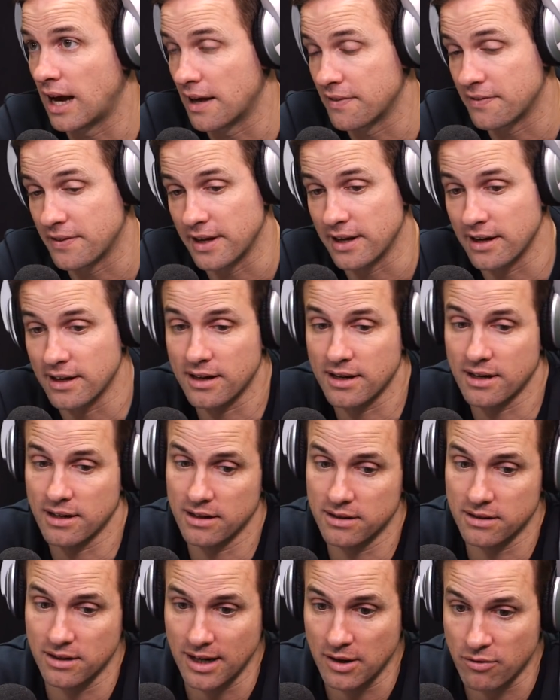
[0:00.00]
I
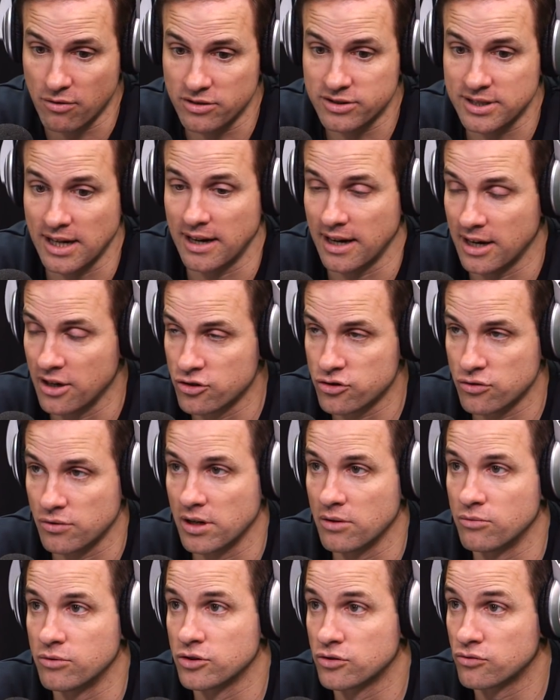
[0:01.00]
think the Leroy Sané
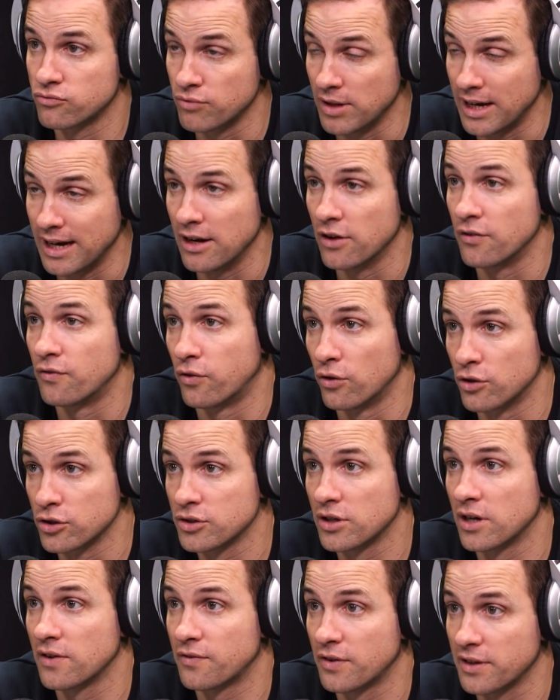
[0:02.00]
injury was really
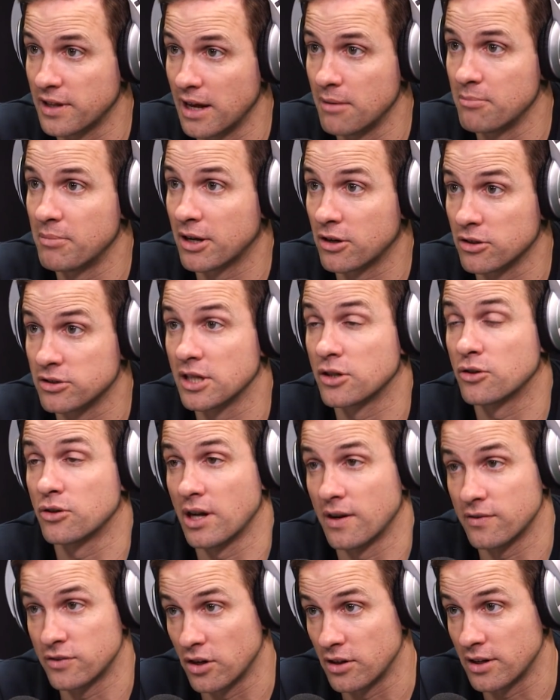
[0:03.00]
unfortunate for them because they
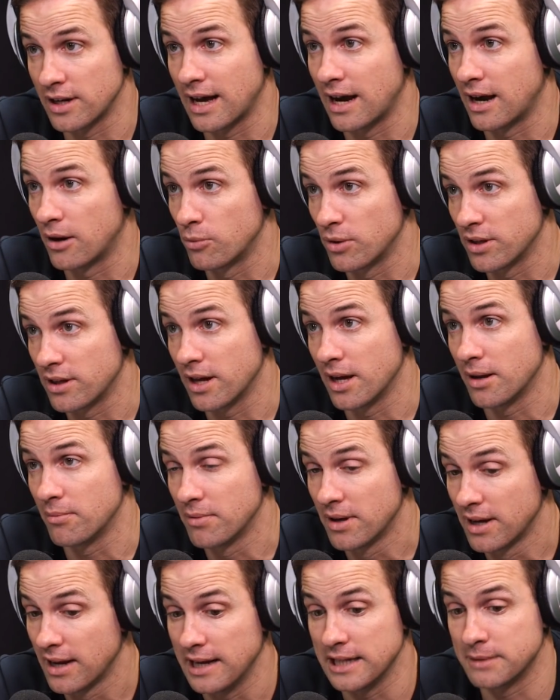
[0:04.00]
could have done now with
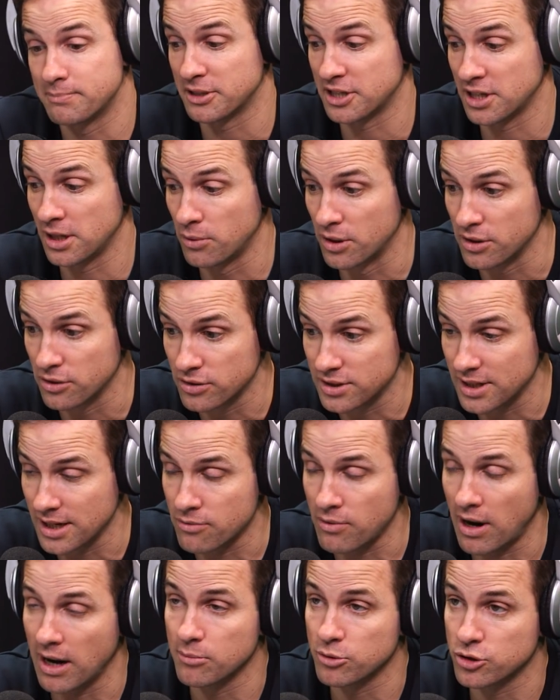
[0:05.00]
him, especially when you
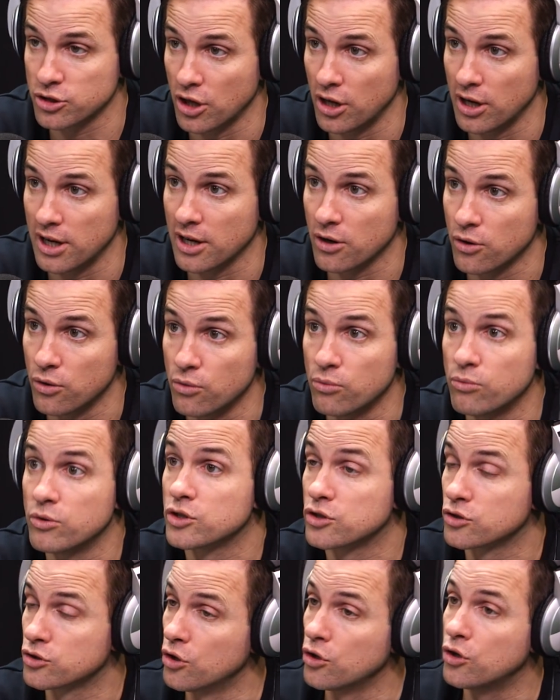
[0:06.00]
see Raheem Sterling, who
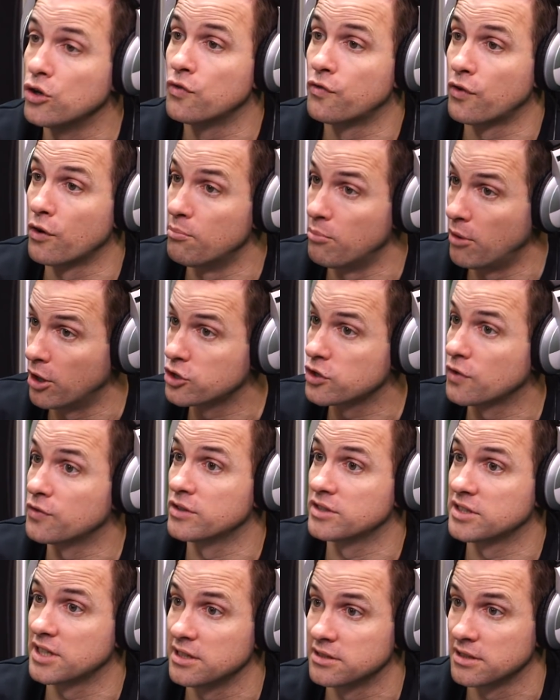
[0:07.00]
was so good for much
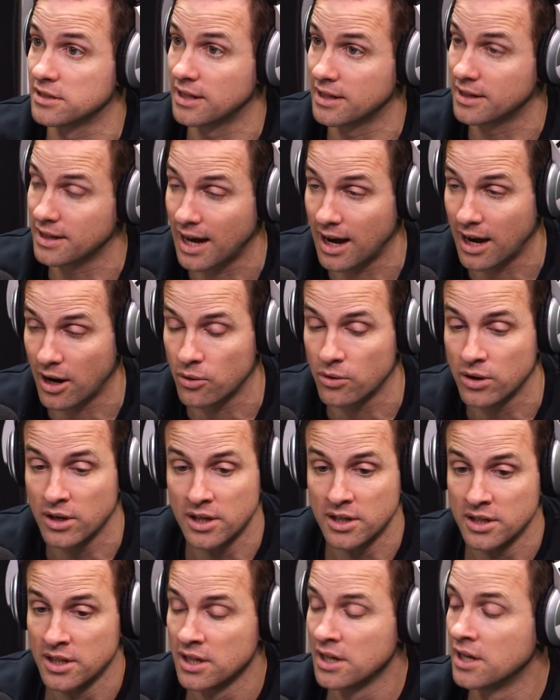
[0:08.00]
of the season and now
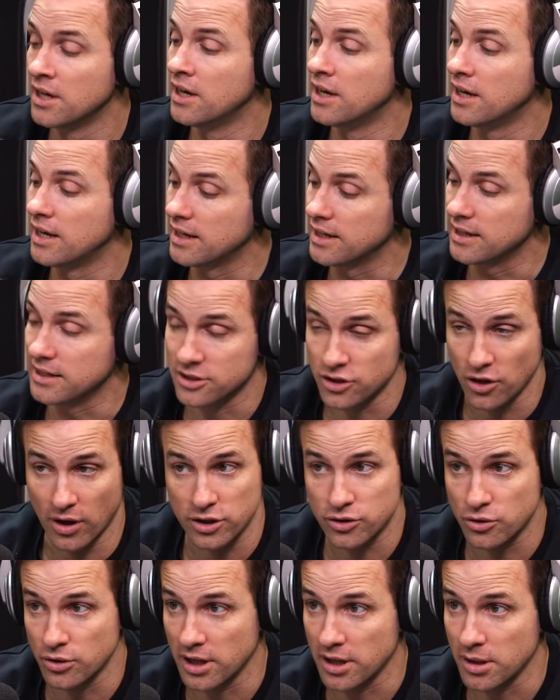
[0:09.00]
is
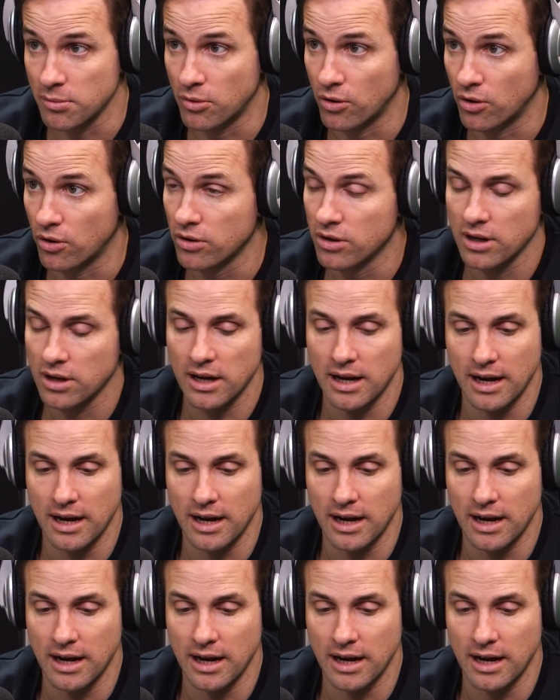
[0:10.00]
not as good anymore.